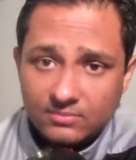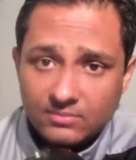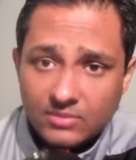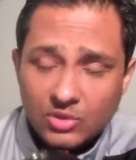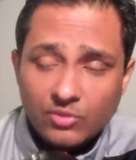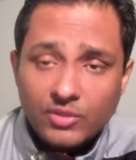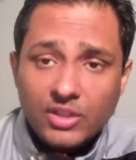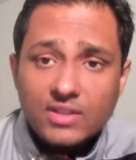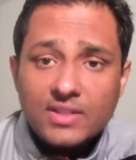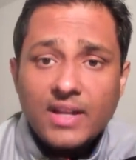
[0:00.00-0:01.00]
so
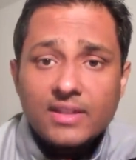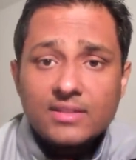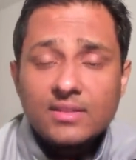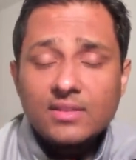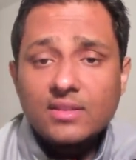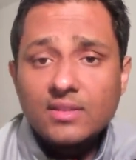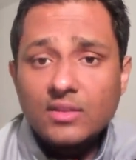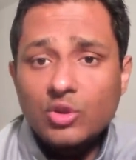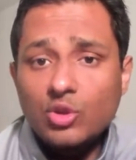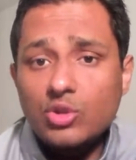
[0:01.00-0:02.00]
venus has
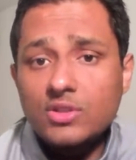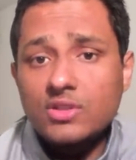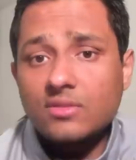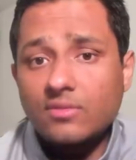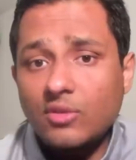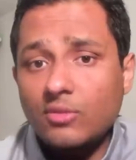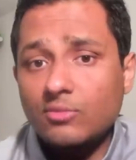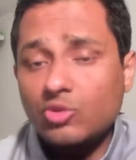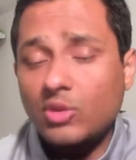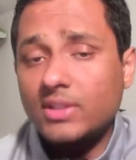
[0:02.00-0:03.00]
crossed from
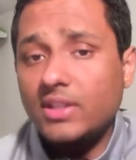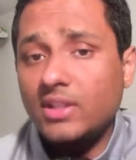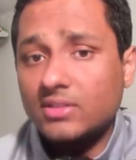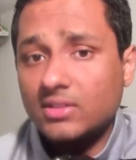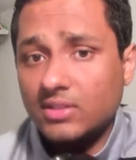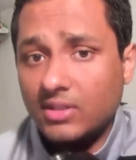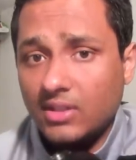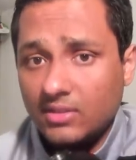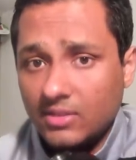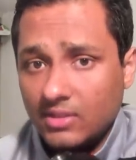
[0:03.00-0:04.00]
swati nakshatra
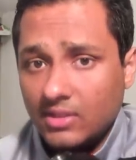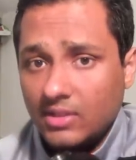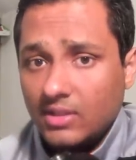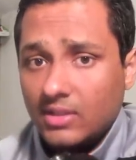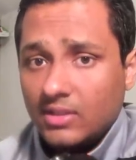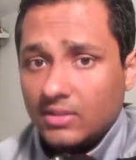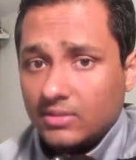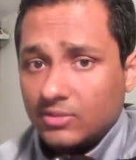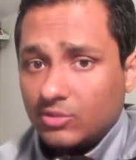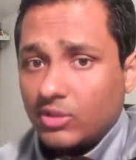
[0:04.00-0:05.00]

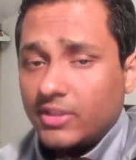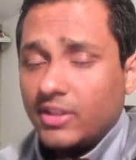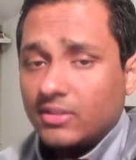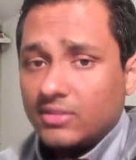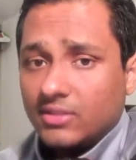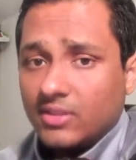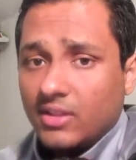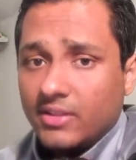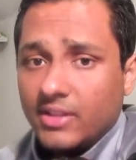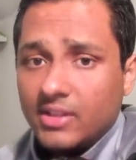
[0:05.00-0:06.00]
swati nakshatra
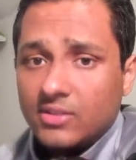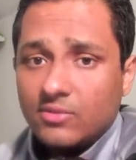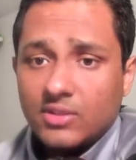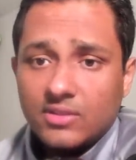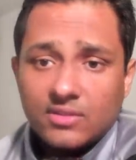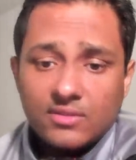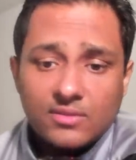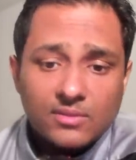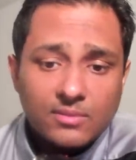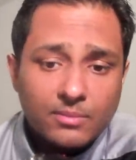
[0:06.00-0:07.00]
deals with
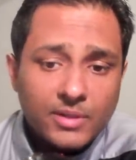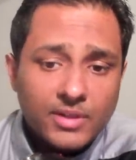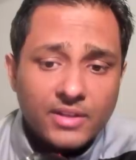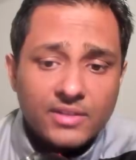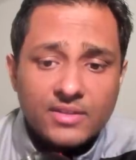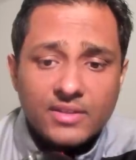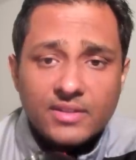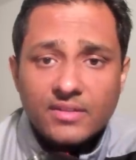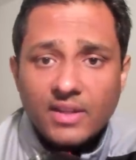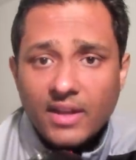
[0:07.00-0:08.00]
materialistic
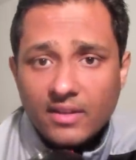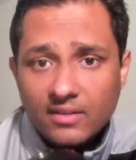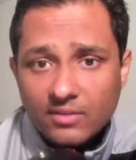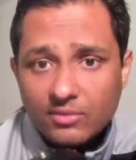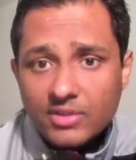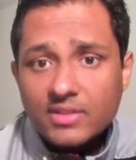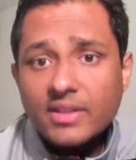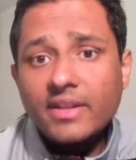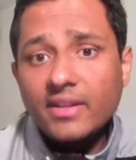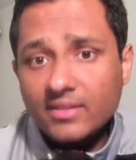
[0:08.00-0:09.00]
desire which is
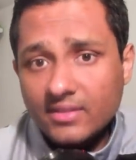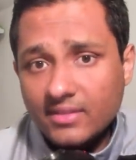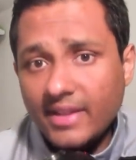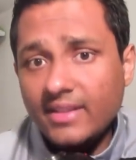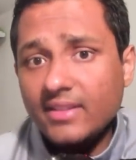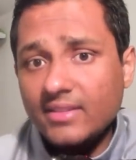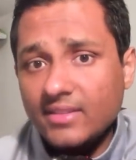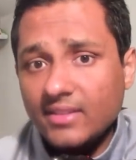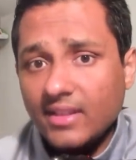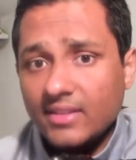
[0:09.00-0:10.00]
endless endless
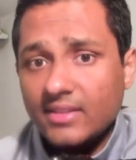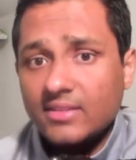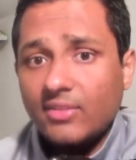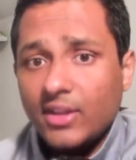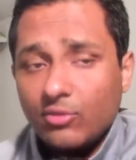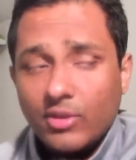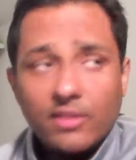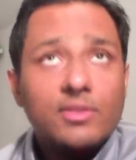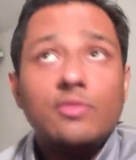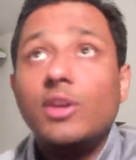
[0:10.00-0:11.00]
desire that's vayu
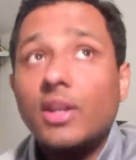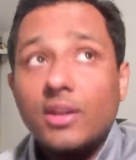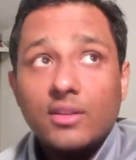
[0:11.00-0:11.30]
everywhere